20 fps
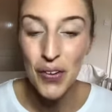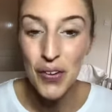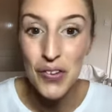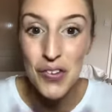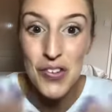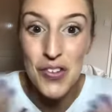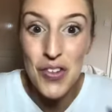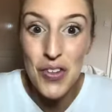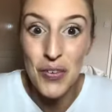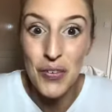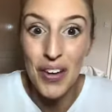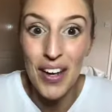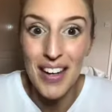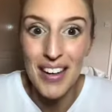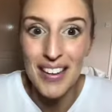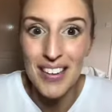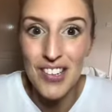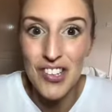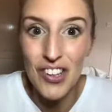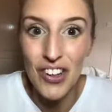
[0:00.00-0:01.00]
us
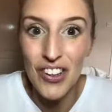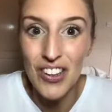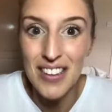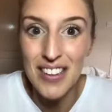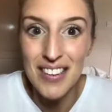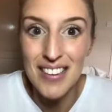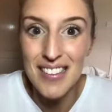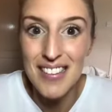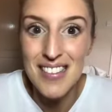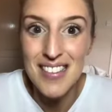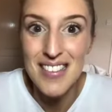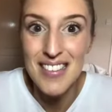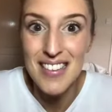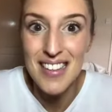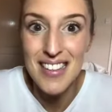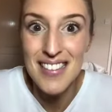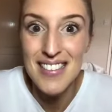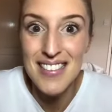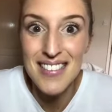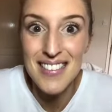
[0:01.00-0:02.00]
three had joined this
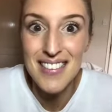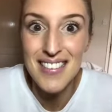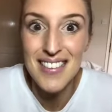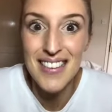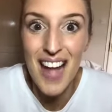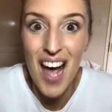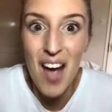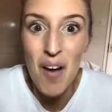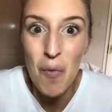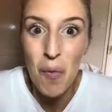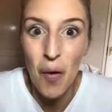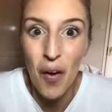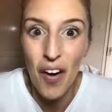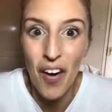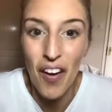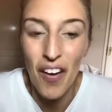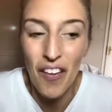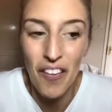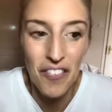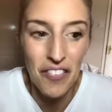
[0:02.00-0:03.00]

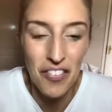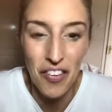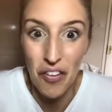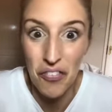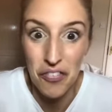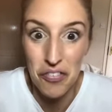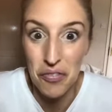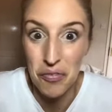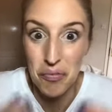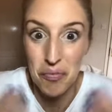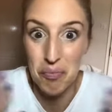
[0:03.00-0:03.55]
network of